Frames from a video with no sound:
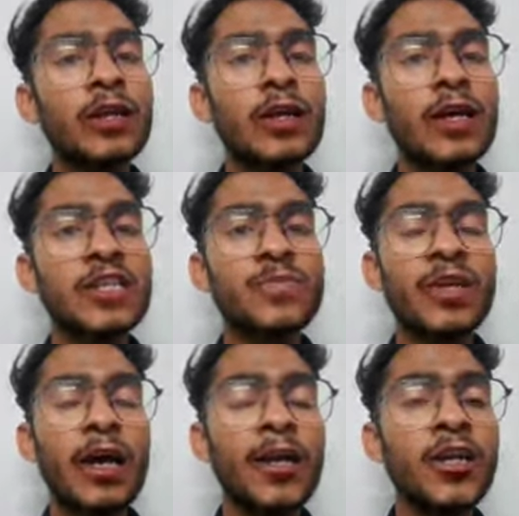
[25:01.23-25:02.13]
has been
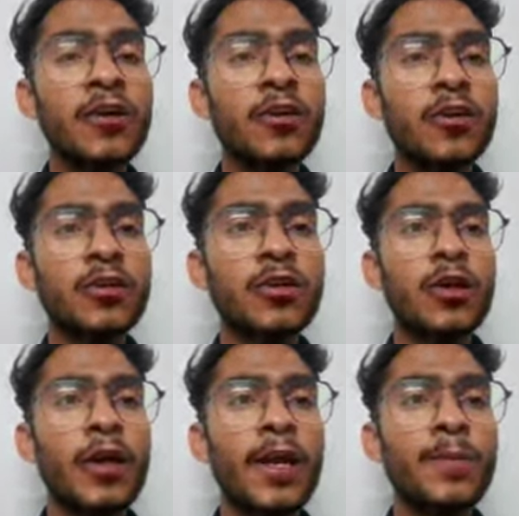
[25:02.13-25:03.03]
altered
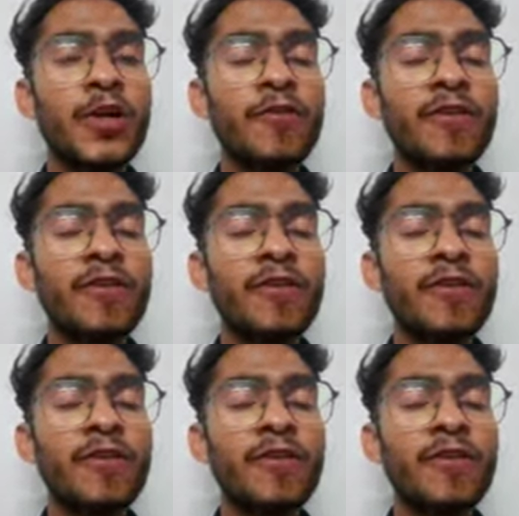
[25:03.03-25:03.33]
in between the